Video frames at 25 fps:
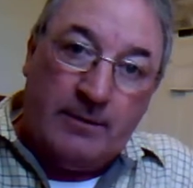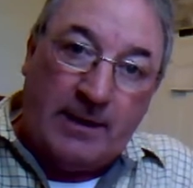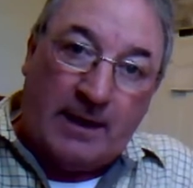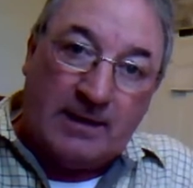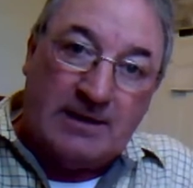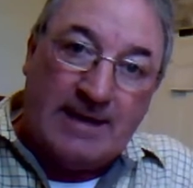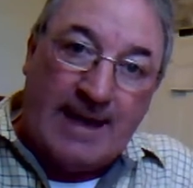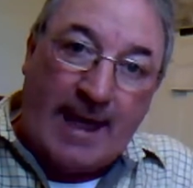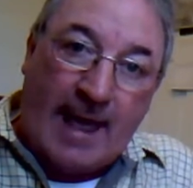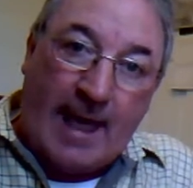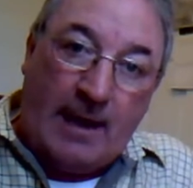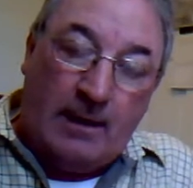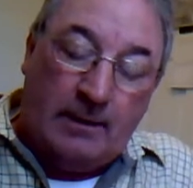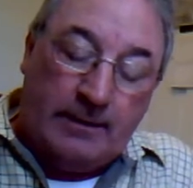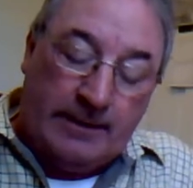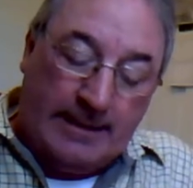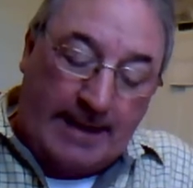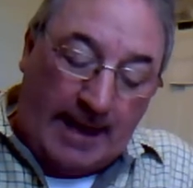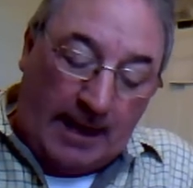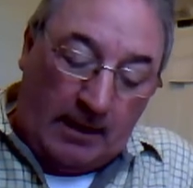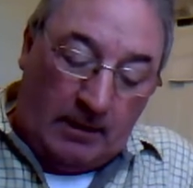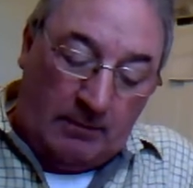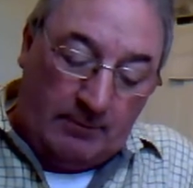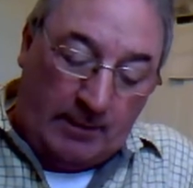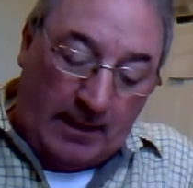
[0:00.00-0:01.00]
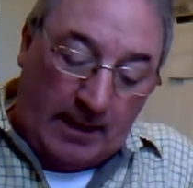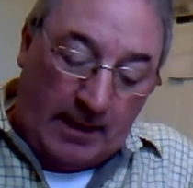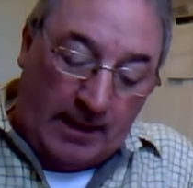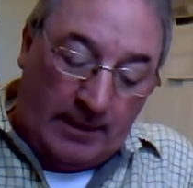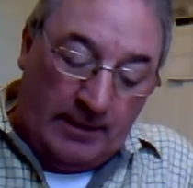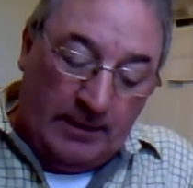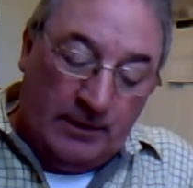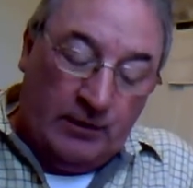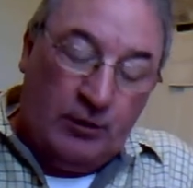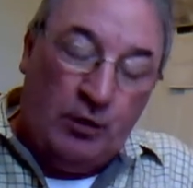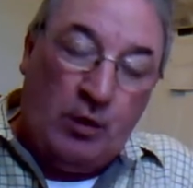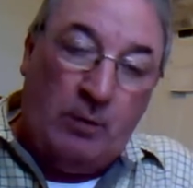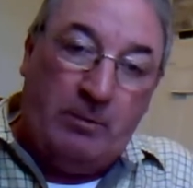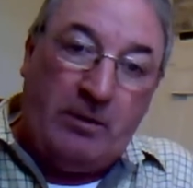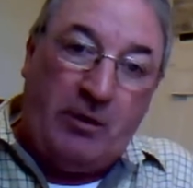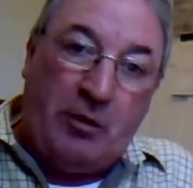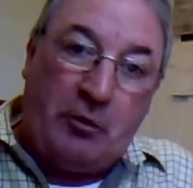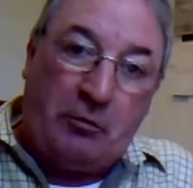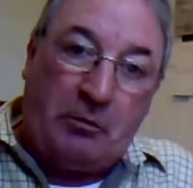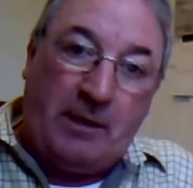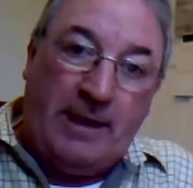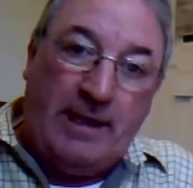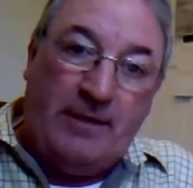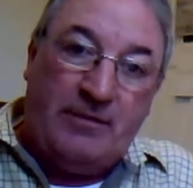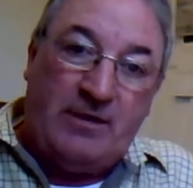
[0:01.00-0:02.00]
That's Eldelbar, number
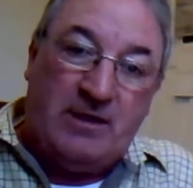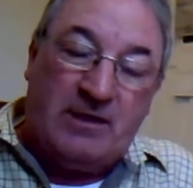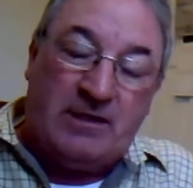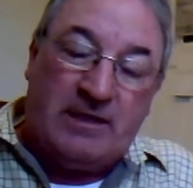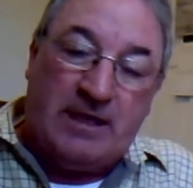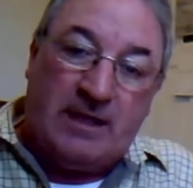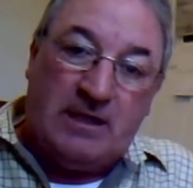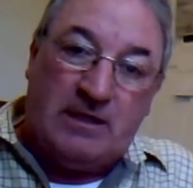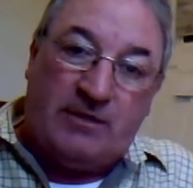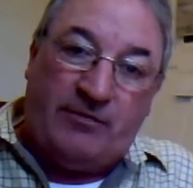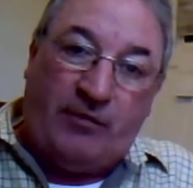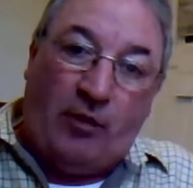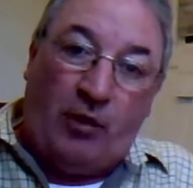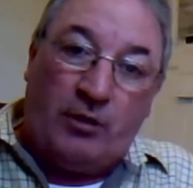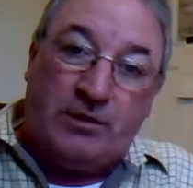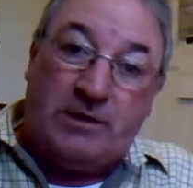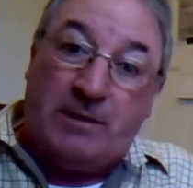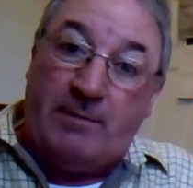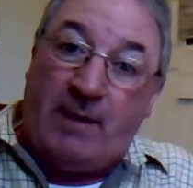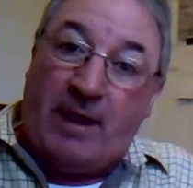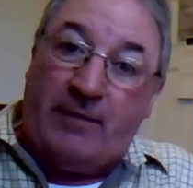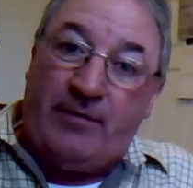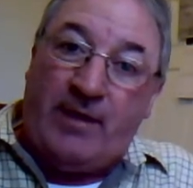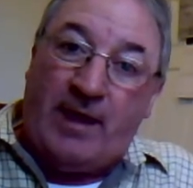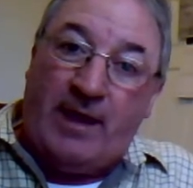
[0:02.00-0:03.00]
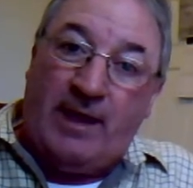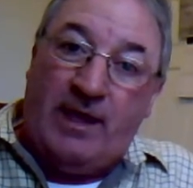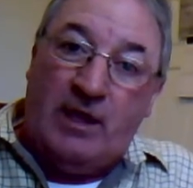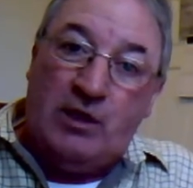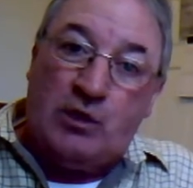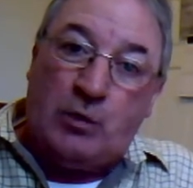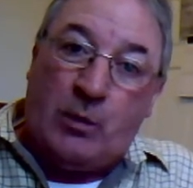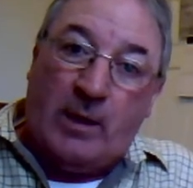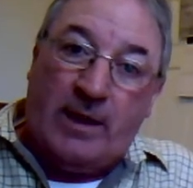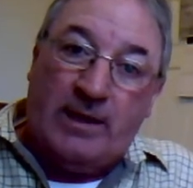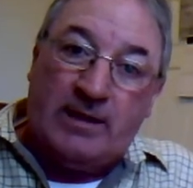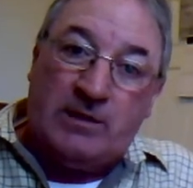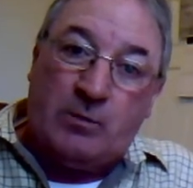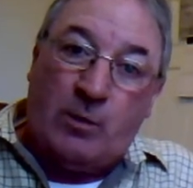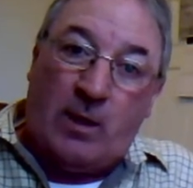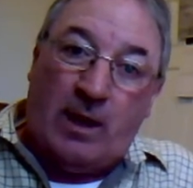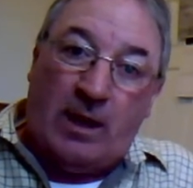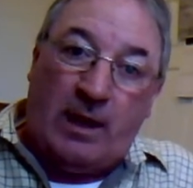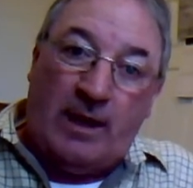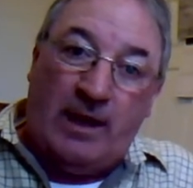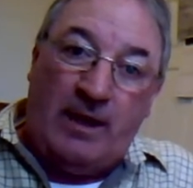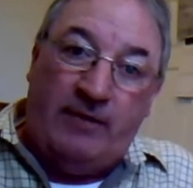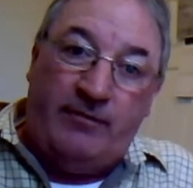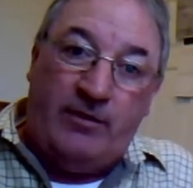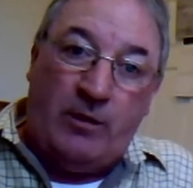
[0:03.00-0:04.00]
three in the 640. Back that each way as
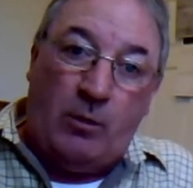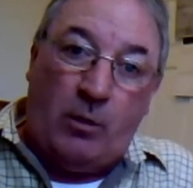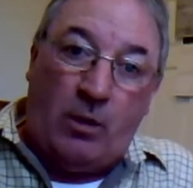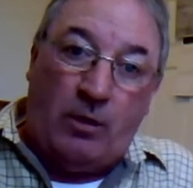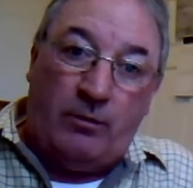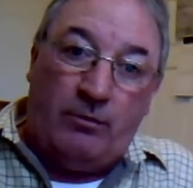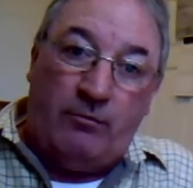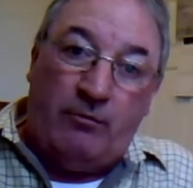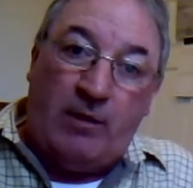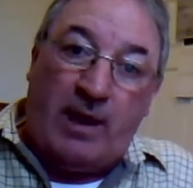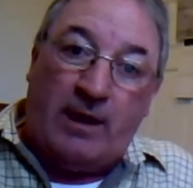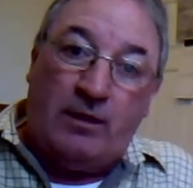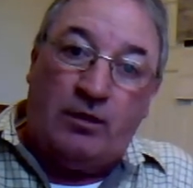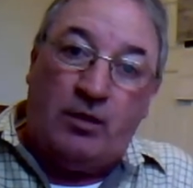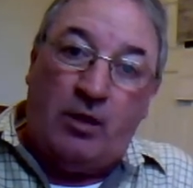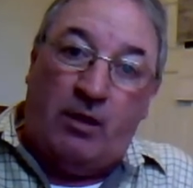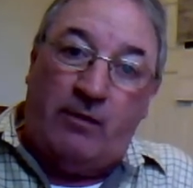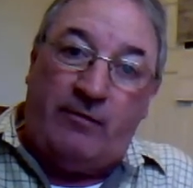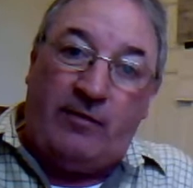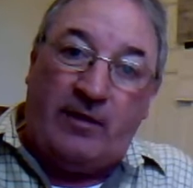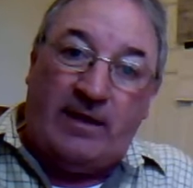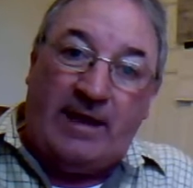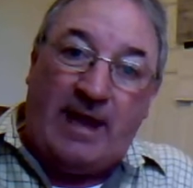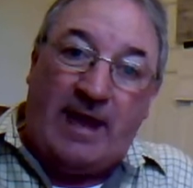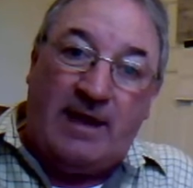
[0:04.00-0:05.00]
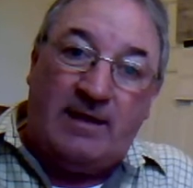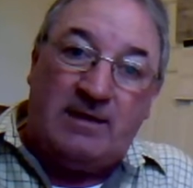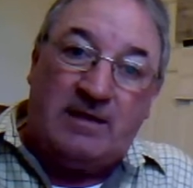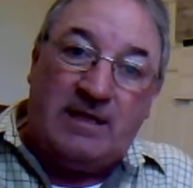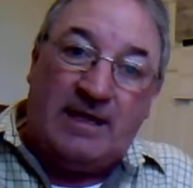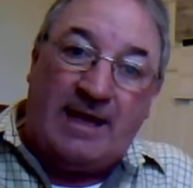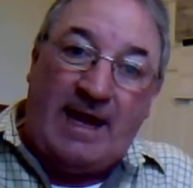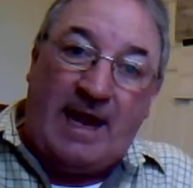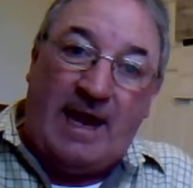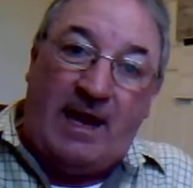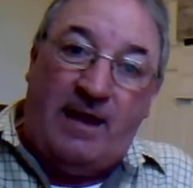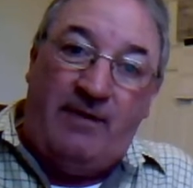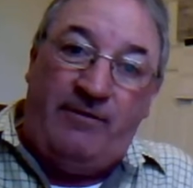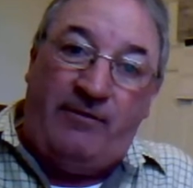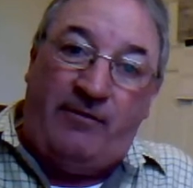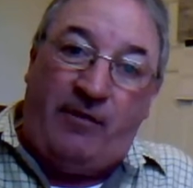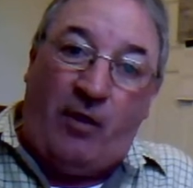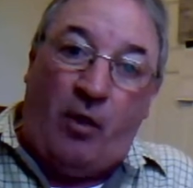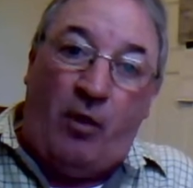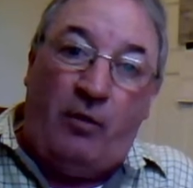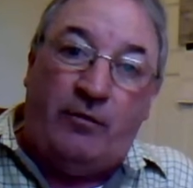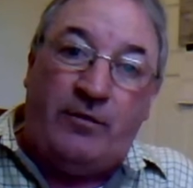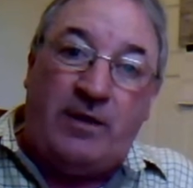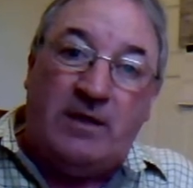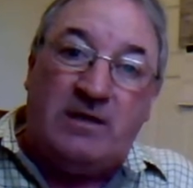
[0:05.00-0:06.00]
well if you want. Right, don't forget to get
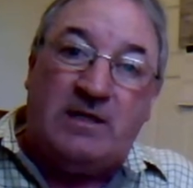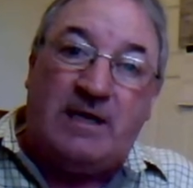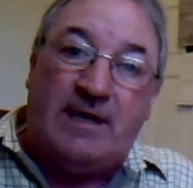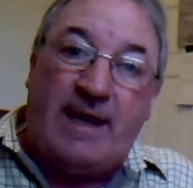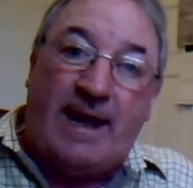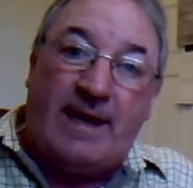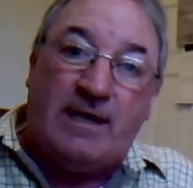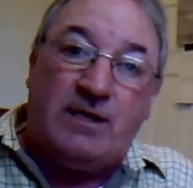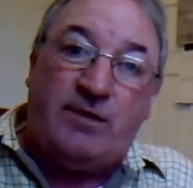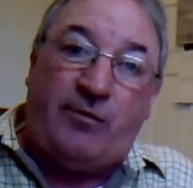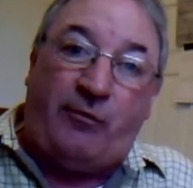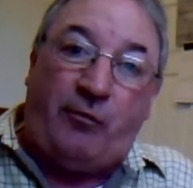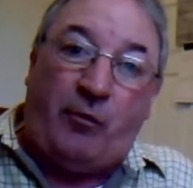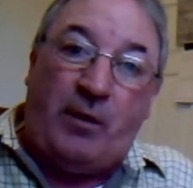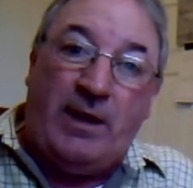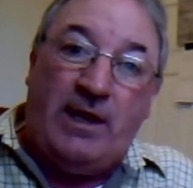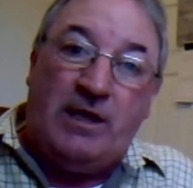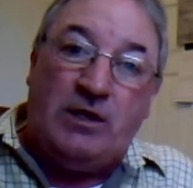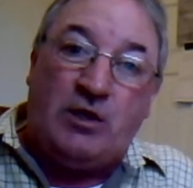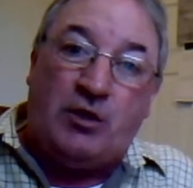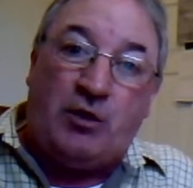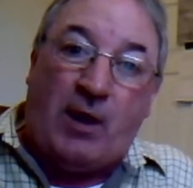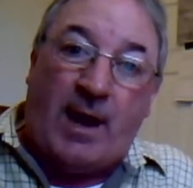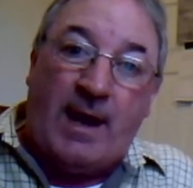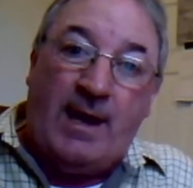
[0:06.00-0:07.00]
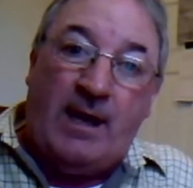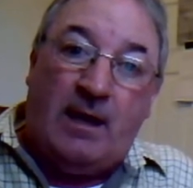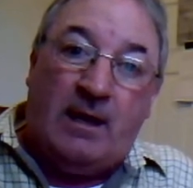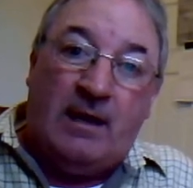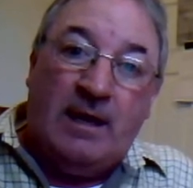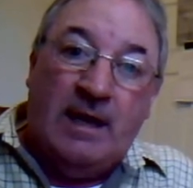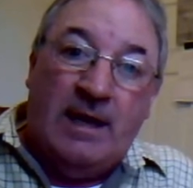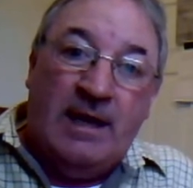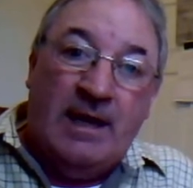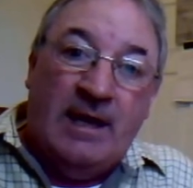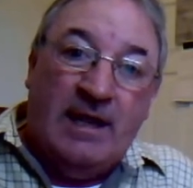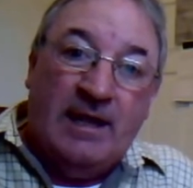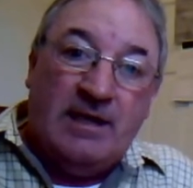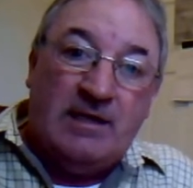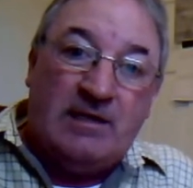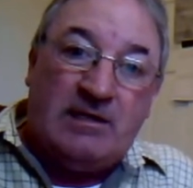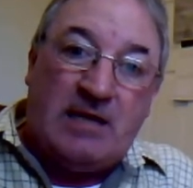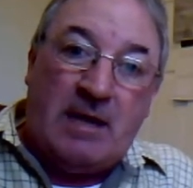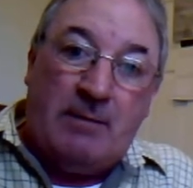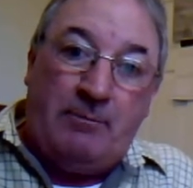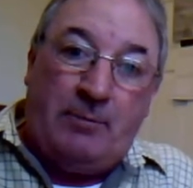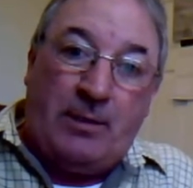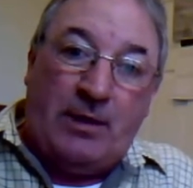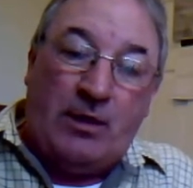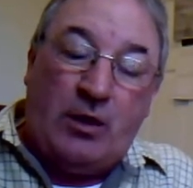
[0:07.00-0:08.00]
involved in today's free trial.
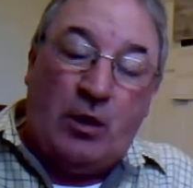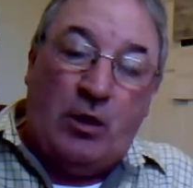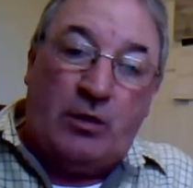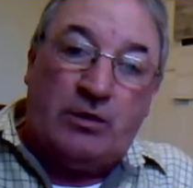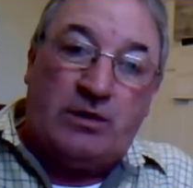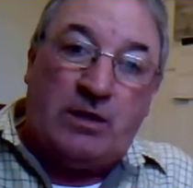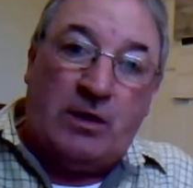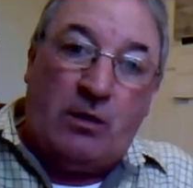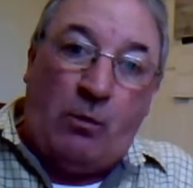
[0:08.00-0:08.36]
Simply go to the